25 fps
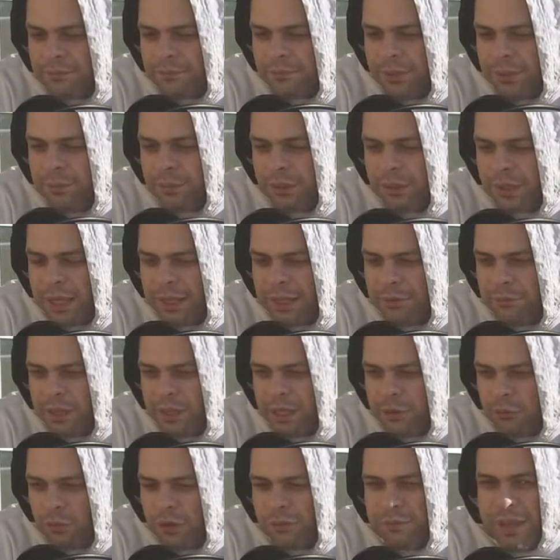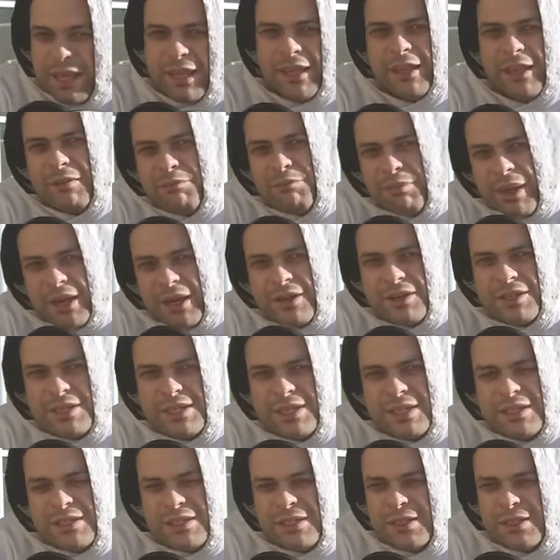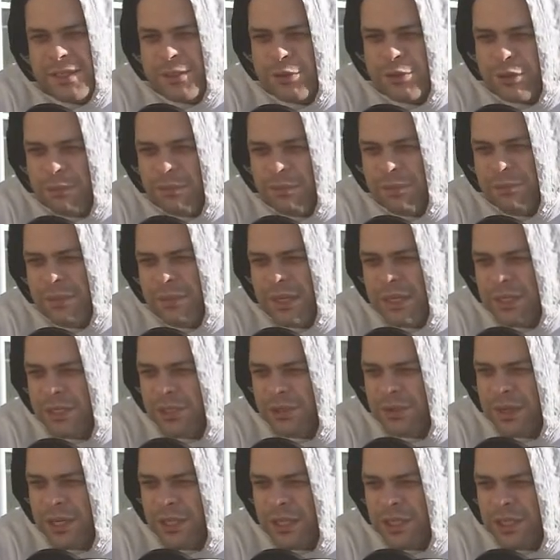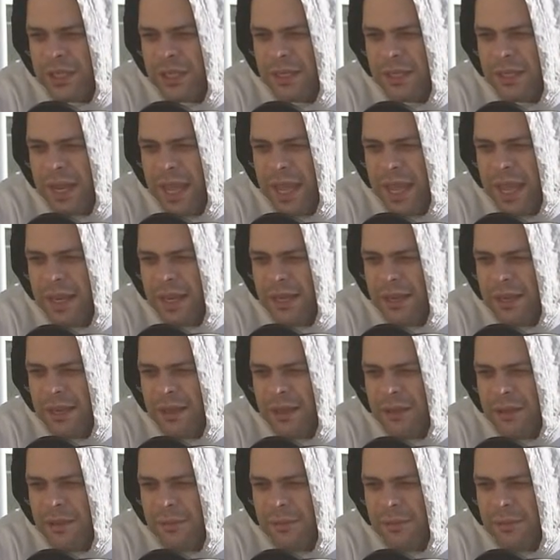people like me, were making comparison to the Trump administration and,